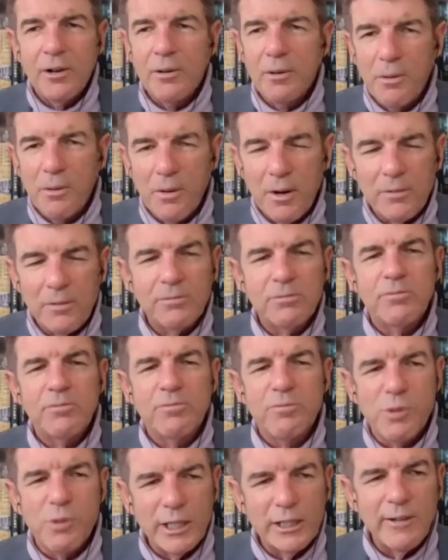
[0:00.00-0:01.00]
who
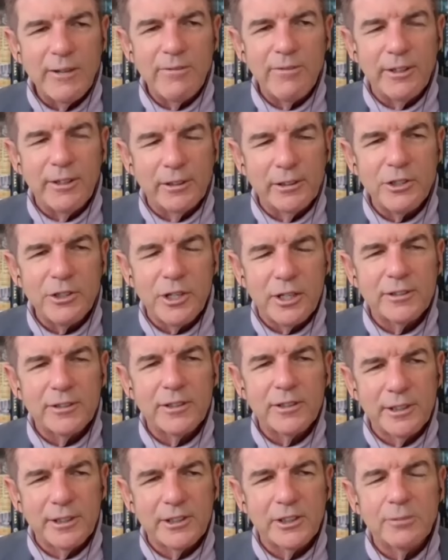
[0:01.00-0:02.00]
really feel the
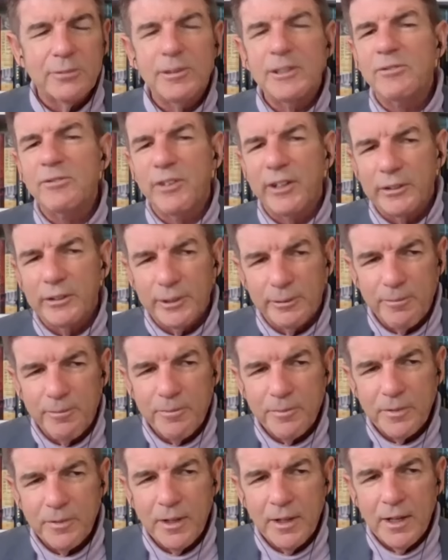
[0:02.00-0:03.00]
justice system has failed them.